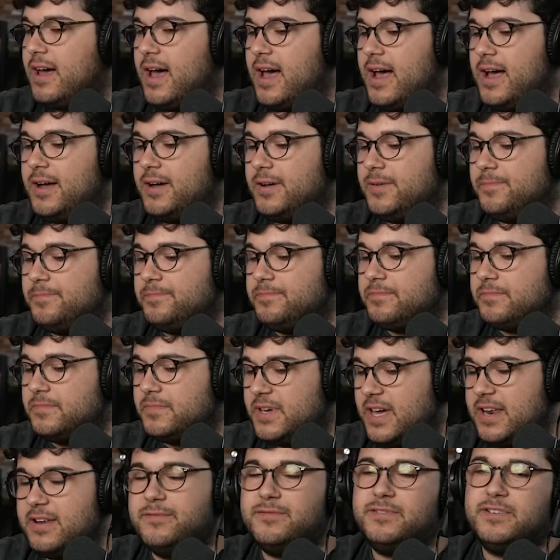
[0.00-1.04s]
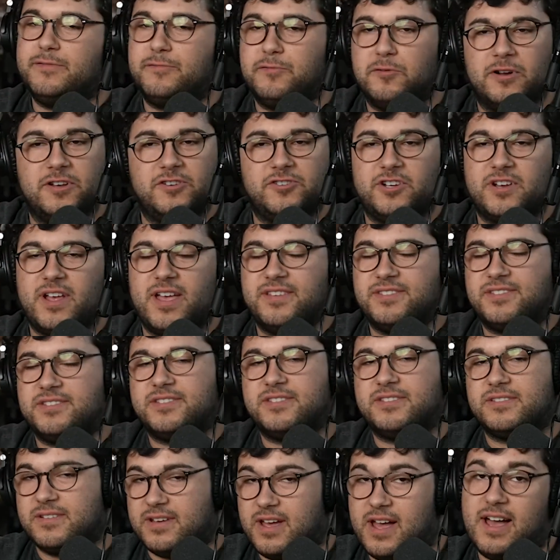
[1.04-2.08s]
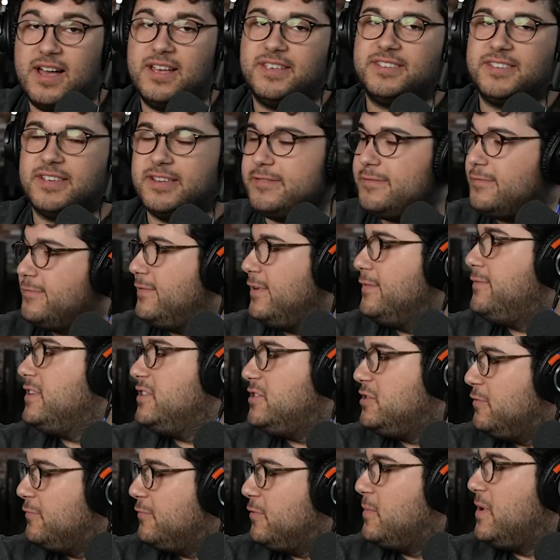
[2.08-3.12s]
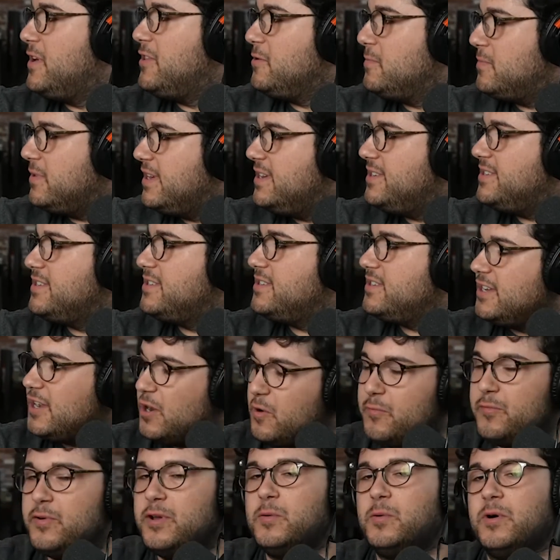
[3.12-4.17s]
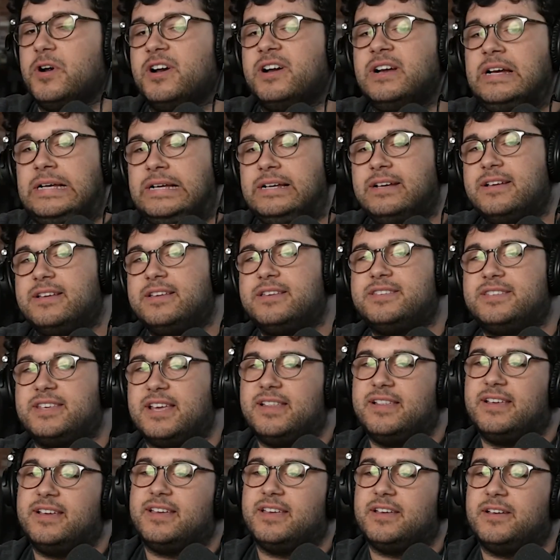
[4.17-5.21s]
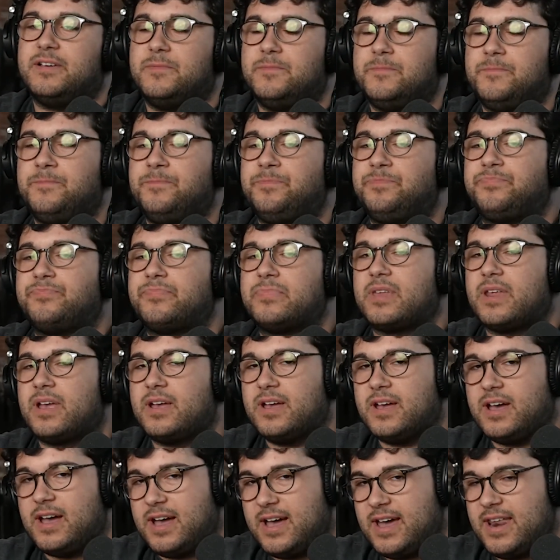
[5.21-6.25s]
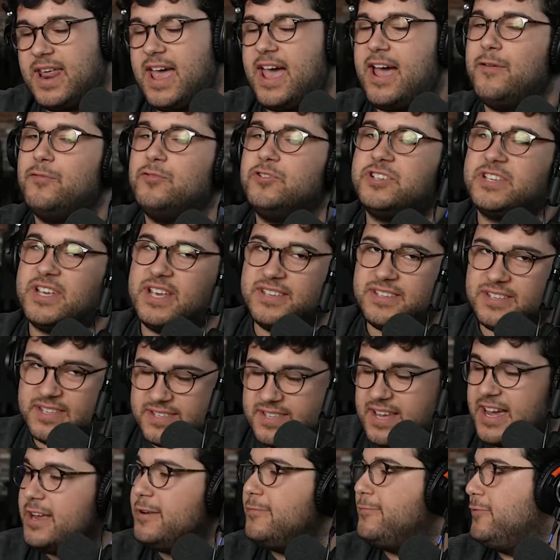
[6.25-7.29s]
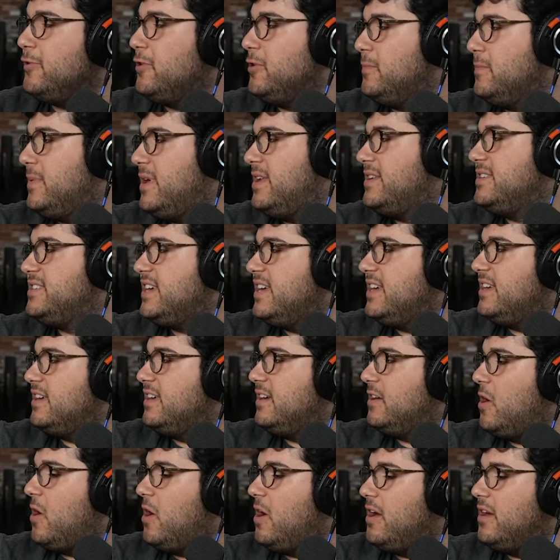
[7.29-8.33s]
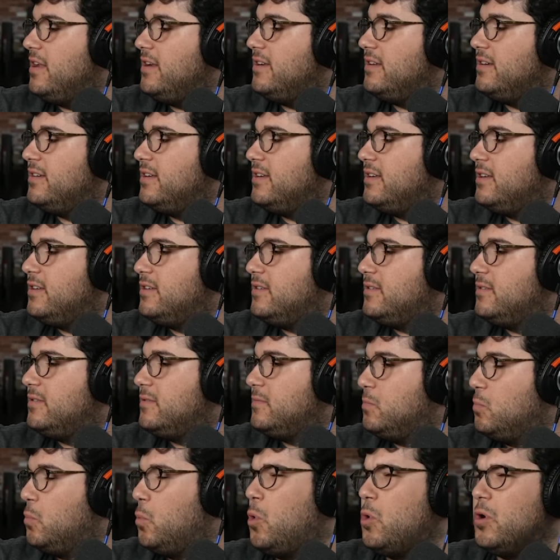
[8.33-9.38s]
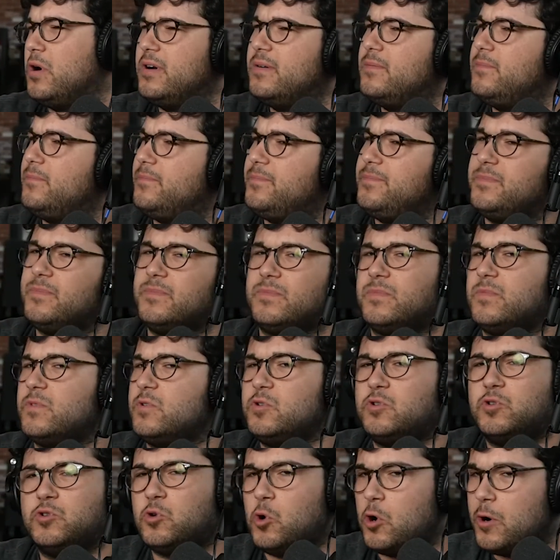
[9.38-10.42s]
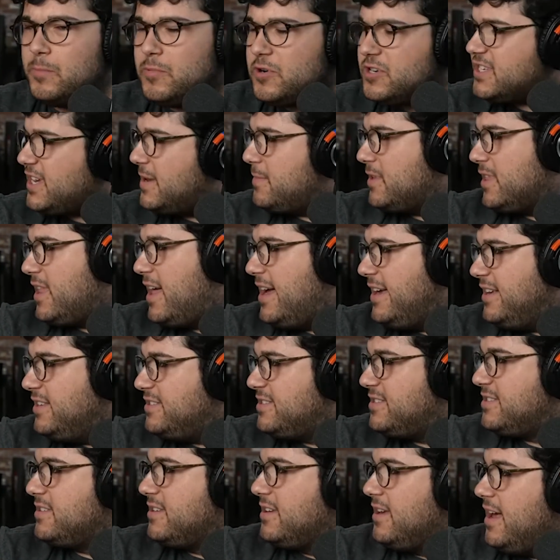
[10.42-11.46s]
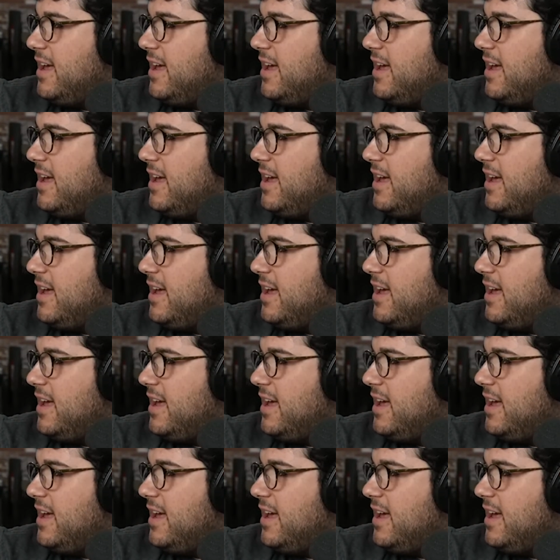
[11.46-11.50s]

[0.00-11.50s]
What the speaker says: kind of differentiates us at 52 from other places. If we were, say, like an average sized design firm and taking on more corporate type clients,